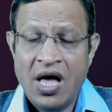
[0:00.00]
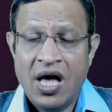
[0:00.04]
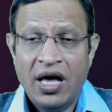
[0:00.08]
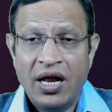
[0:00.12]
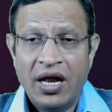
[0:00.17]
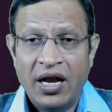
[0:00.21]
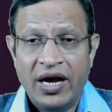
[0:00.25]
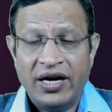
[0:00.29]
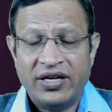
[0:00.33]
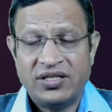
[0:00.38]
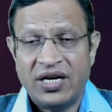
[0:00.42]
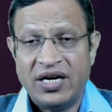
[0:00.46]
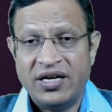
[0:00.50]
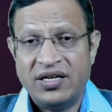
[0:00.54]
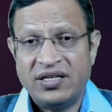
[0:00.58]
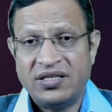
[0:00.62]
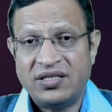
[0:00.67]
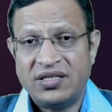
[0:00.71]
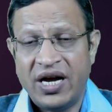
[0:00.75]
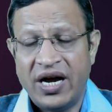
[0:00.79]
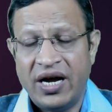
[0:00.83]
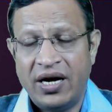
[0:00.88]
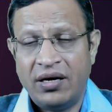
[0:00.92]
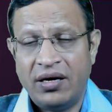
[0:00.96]
Let's
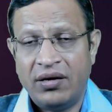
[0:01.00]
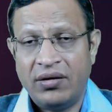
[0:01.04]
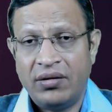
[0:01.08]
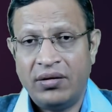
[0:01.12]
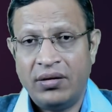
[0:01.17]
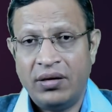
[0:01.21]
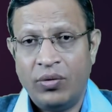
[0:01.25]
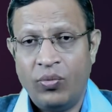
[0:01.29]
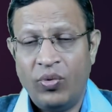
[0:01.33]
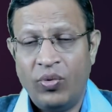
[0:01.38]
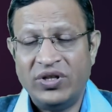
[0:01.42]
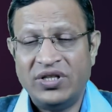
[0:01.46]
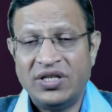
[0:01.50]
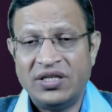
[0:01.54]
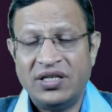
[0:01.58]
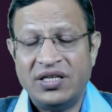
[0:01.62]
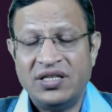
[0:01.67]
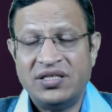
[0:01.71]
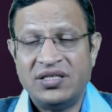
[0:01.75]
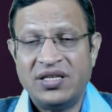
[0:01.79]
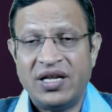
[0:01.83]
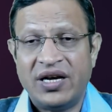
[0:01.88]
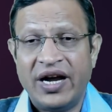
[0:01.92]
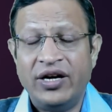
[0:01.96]
understand whether there
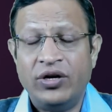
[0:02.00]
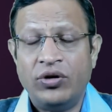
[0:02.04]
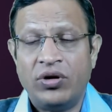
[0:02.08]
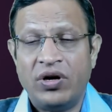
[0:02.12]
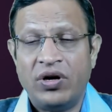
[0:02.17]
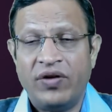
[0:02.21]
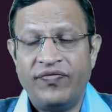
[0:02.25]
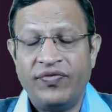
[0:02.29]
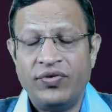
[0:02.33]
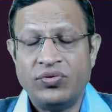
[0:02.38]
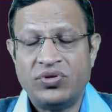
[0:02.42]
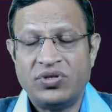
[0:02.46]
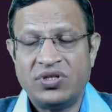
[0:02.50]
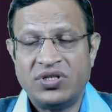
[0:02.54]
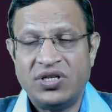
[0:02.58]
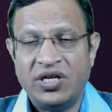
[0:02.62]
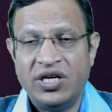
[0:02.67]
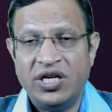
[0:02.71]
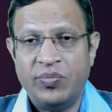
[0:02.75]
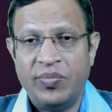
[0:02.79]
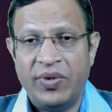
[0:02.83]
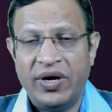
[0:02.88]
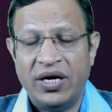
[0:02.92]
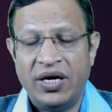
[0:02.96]
is a right to refuse
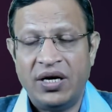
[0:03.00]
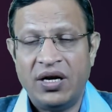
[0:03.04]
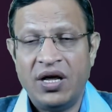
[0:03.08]
treatment